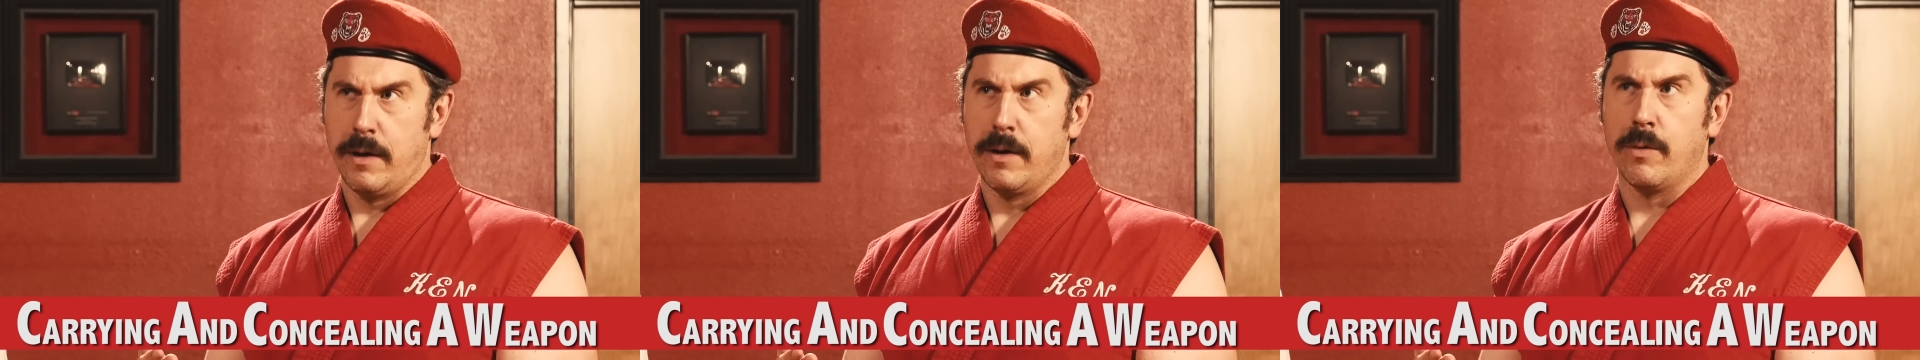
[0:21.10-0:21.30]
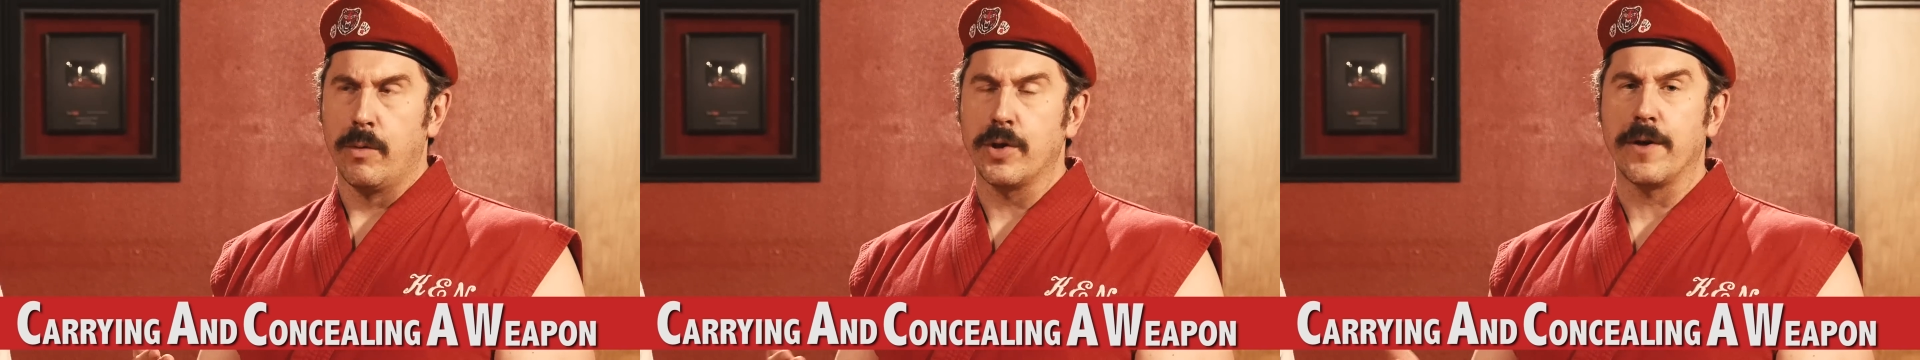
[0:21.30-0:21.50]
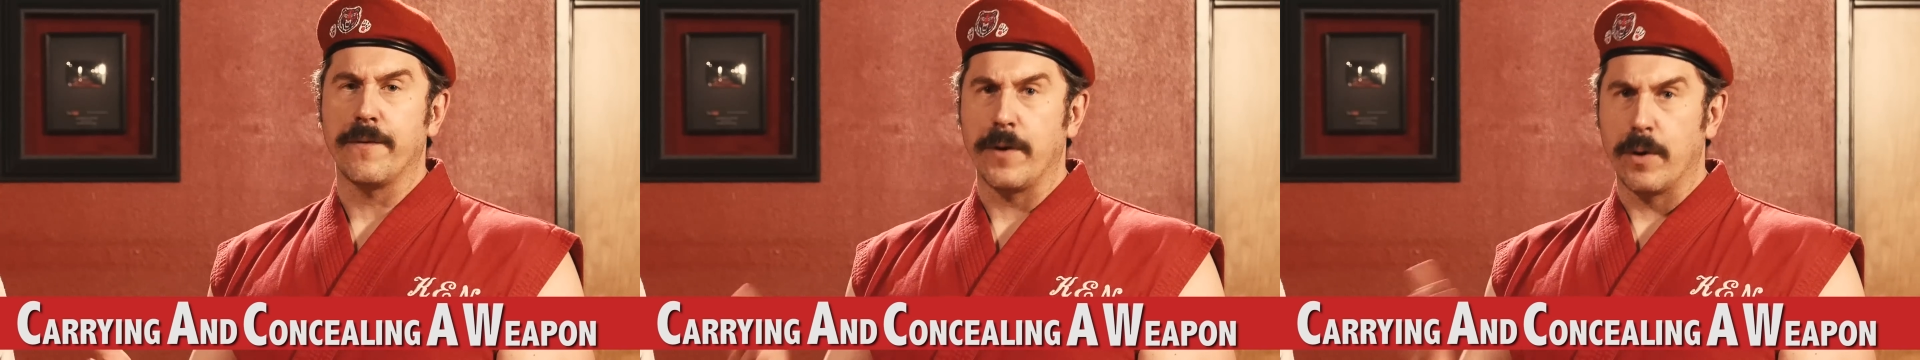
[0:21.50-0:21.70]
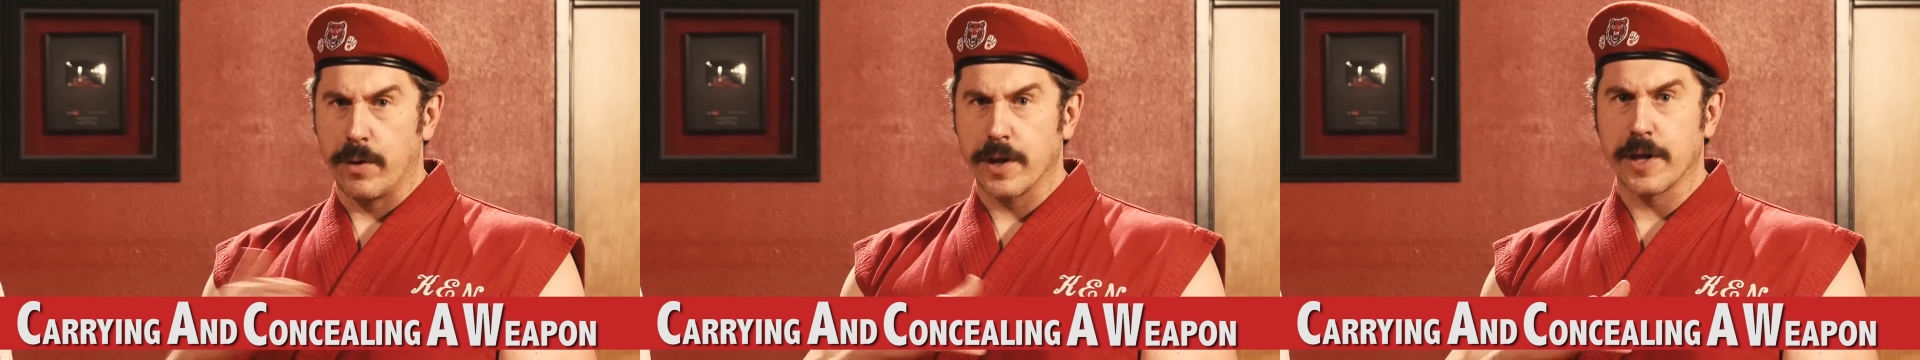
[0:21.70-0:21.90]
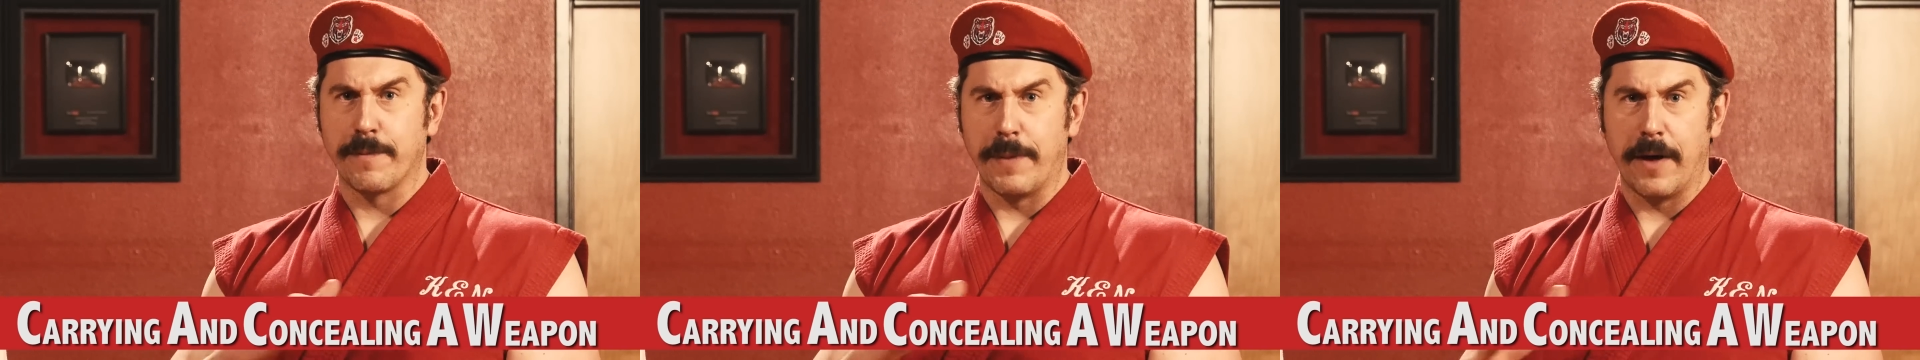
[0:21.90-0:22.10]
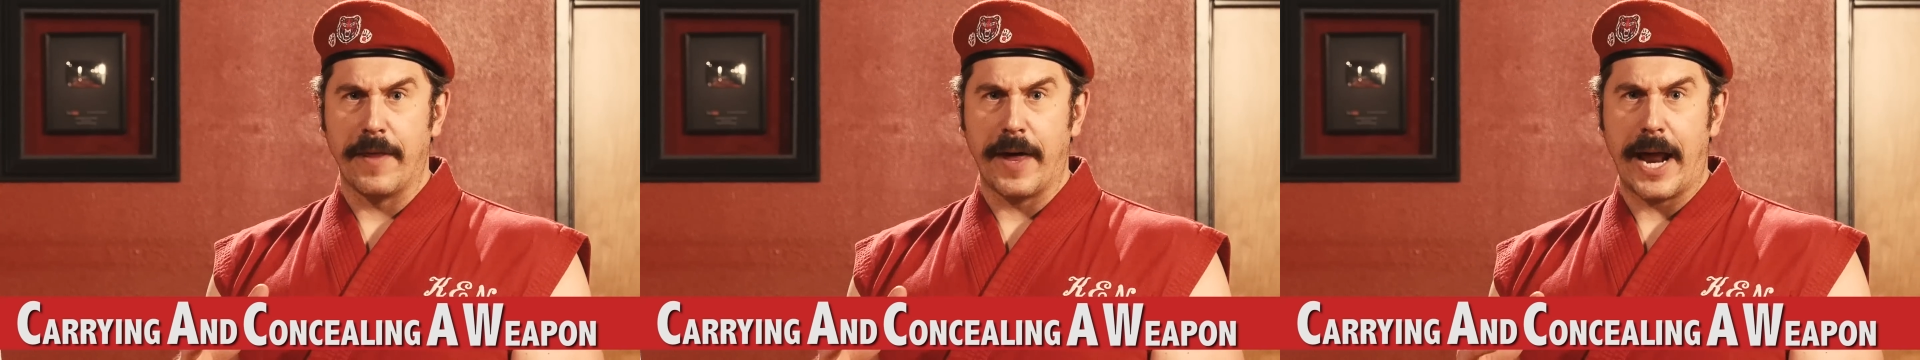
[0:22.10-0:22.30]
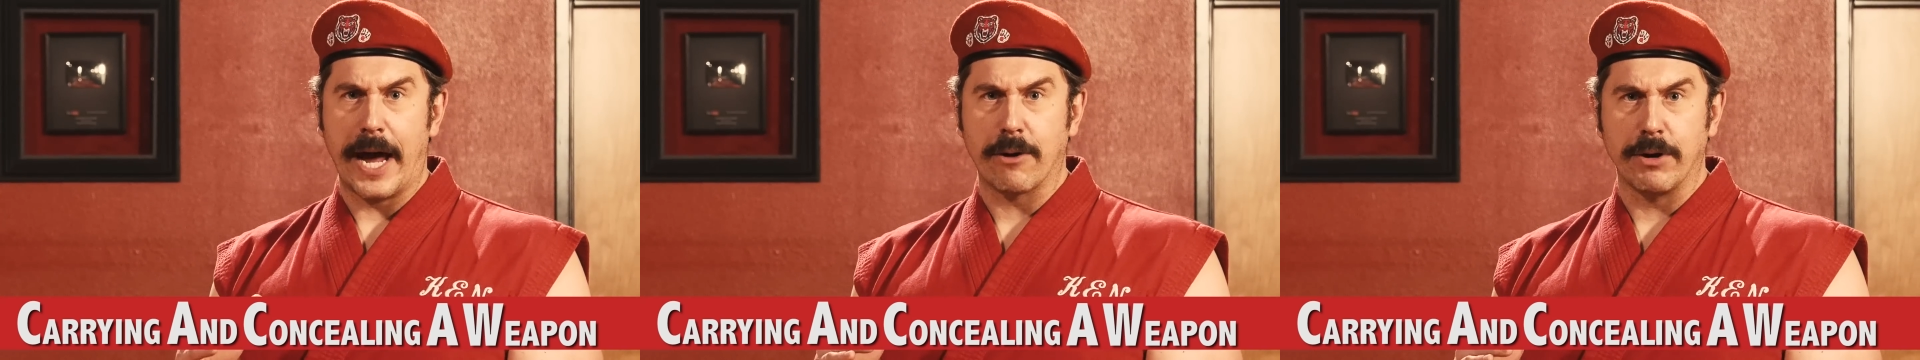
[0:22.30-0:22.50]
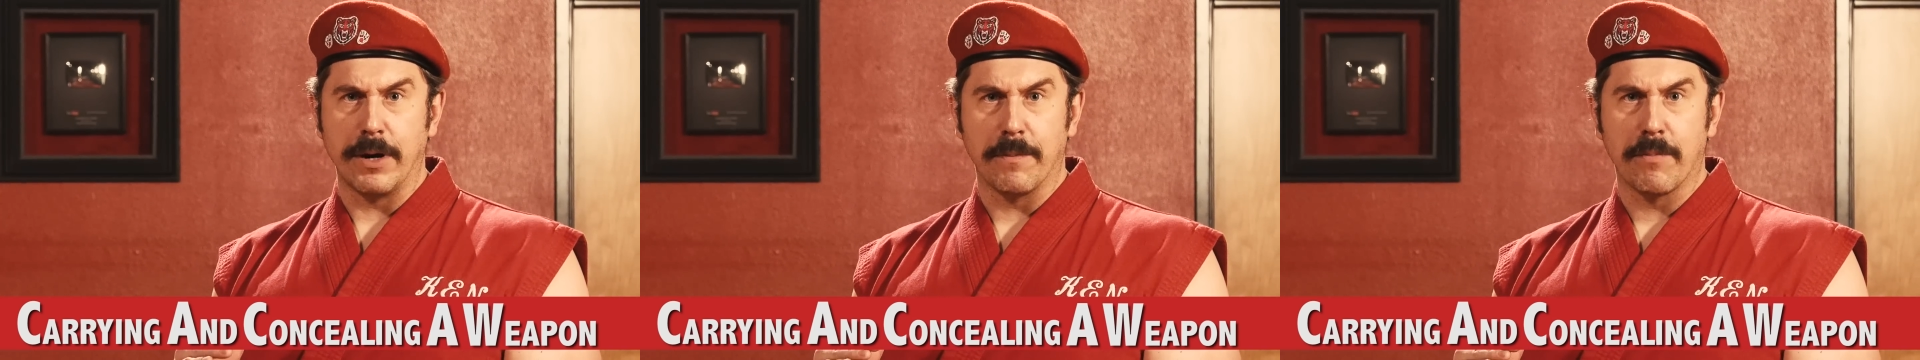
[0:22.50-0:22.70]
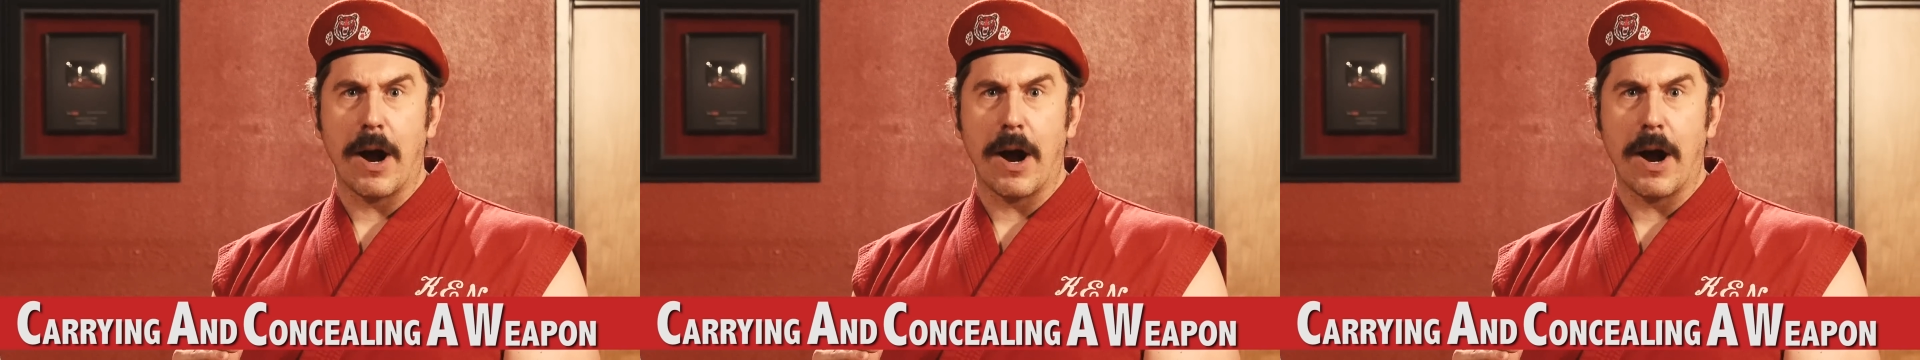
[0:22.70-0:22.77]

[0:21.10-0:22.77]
which if you were to spell that acronym